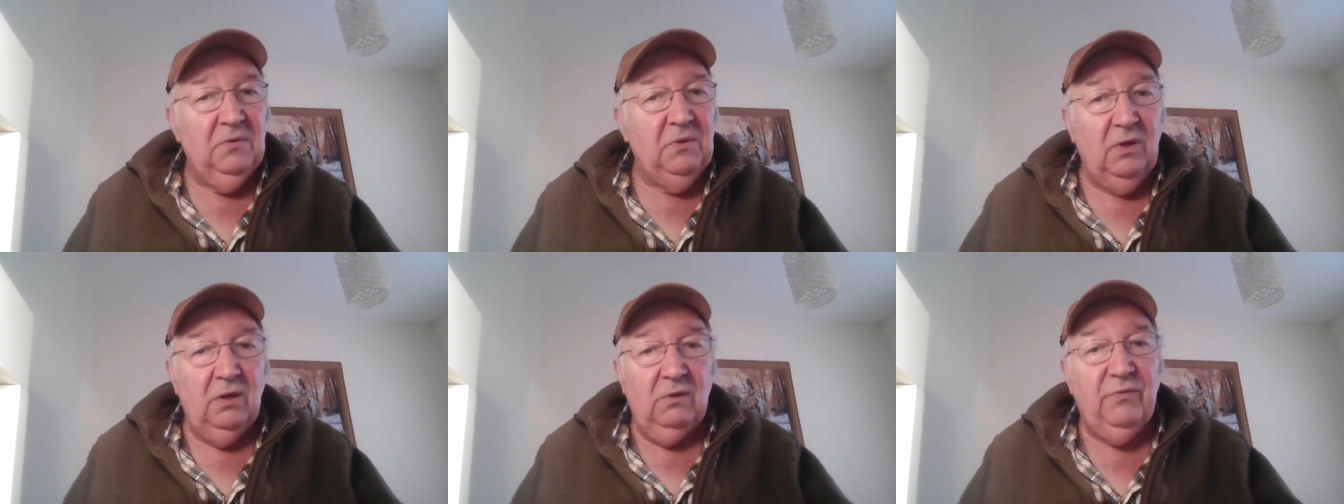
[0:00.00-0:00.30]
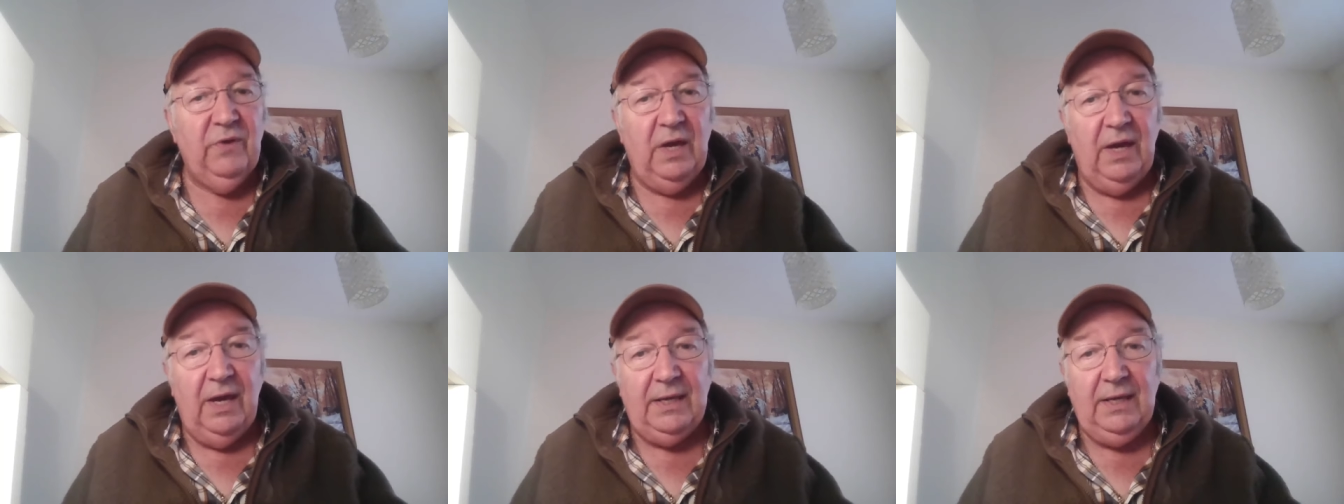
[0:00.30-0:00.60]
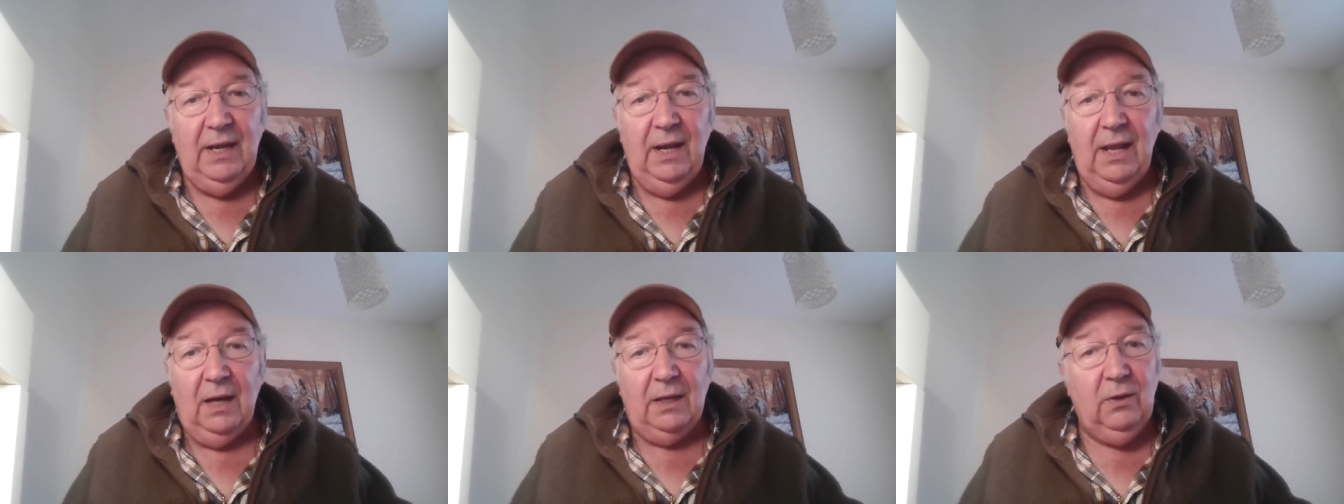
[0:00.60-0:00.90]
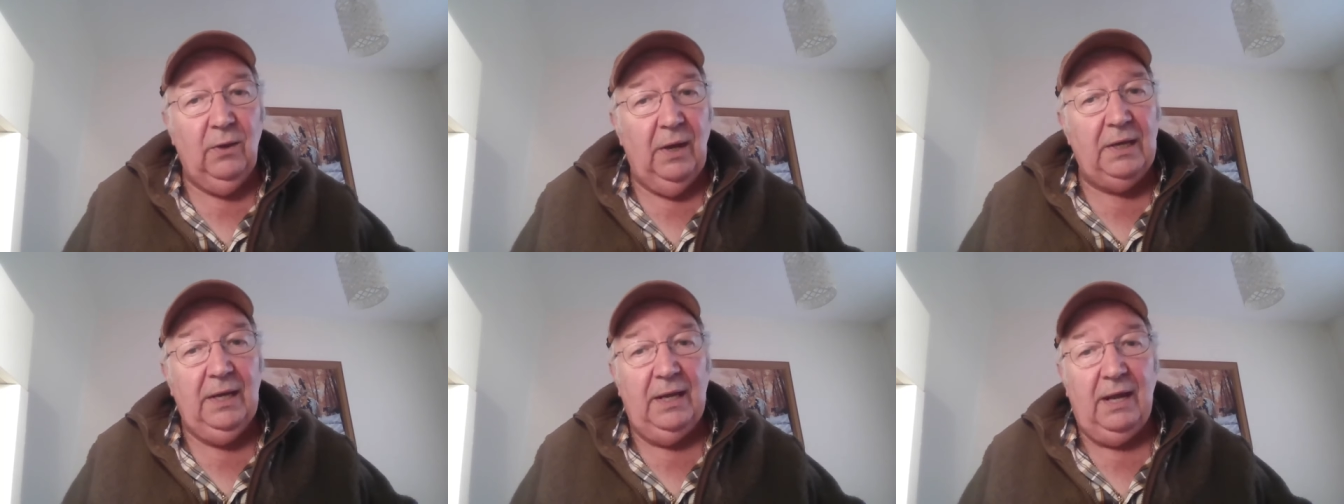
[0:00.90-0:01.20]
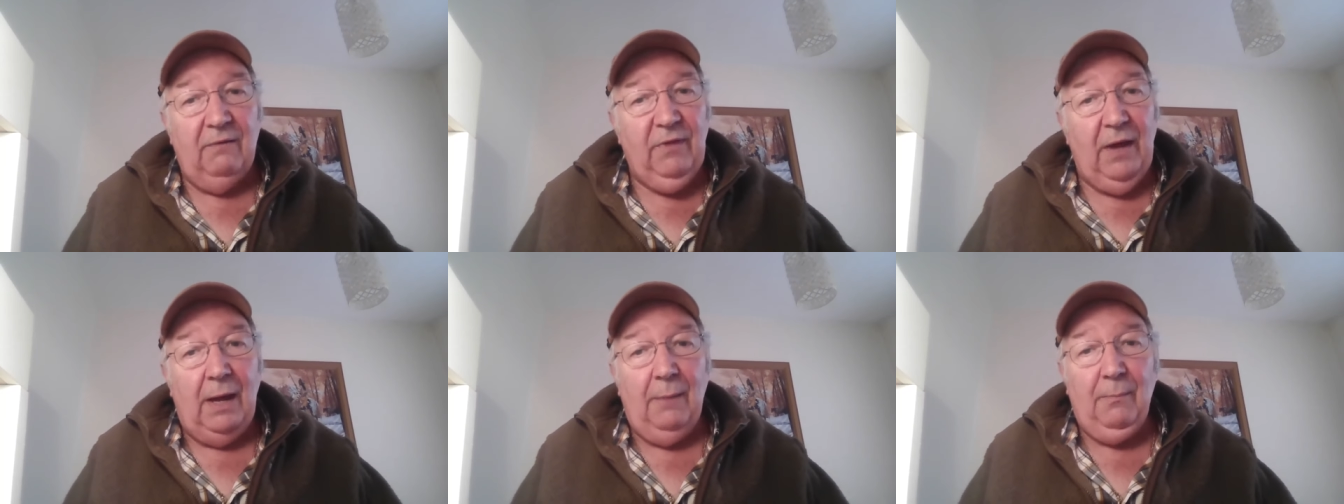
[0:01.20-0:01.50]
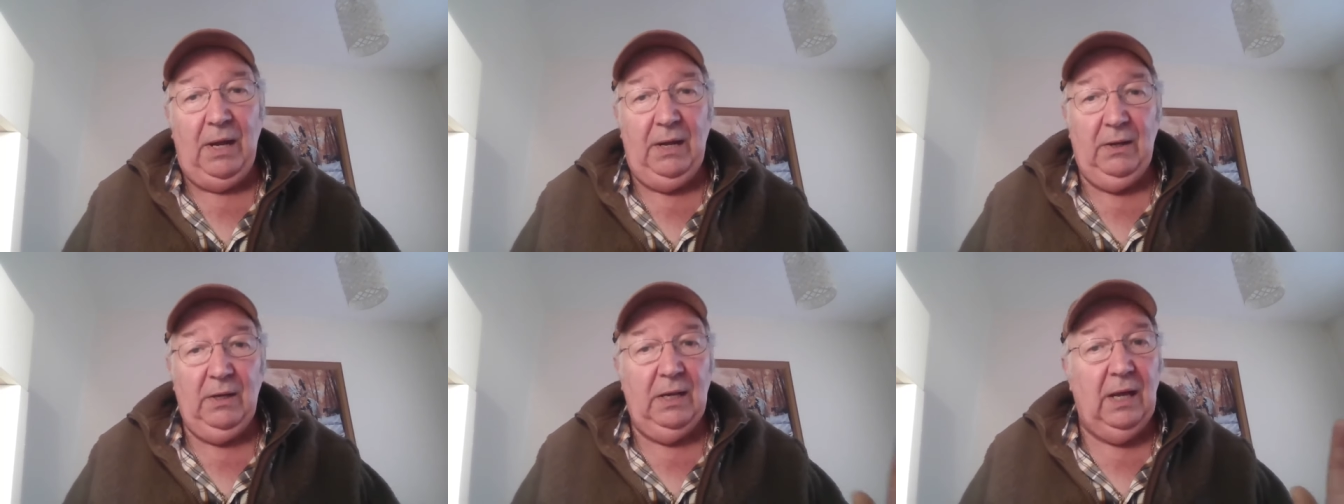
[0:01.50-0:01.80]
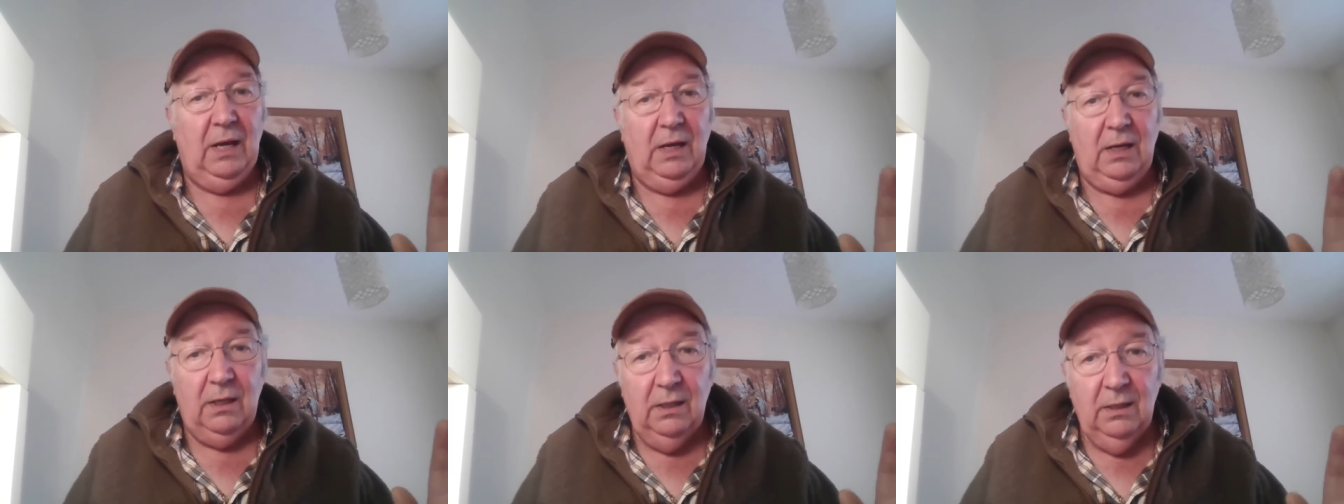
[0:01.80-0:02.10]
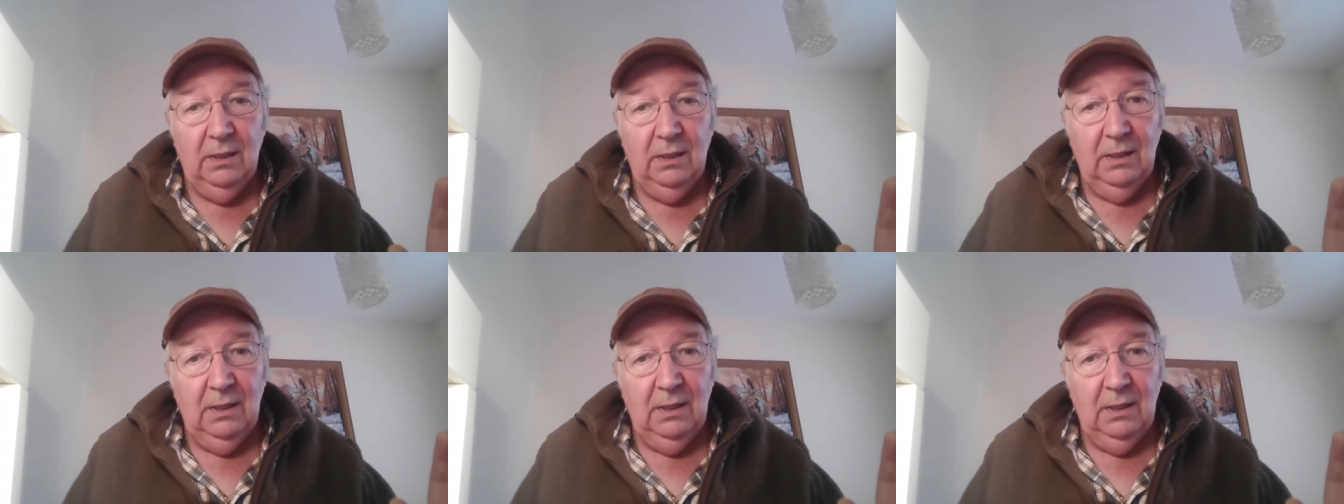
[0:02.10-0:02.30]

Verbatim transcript: you can forget your luck. You ain't gonna have that amount of luck.